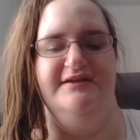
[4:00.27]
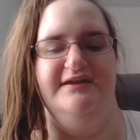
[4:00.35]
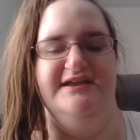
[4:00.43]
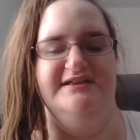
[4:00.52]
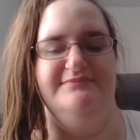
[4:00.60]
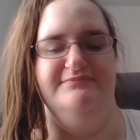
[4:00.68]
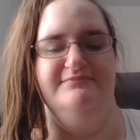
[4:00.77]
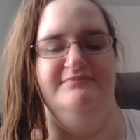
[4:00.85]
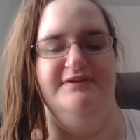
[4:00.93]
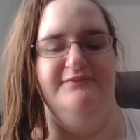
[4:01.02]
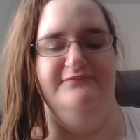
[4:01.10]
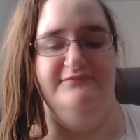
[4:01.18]
had
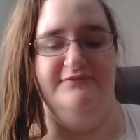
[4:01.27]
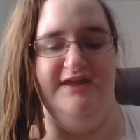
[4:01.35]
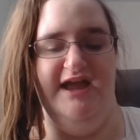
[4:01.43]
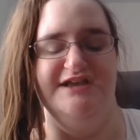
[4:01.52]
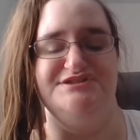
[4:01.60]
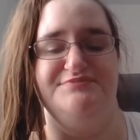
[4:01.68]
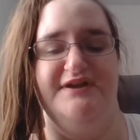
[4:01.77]
a cash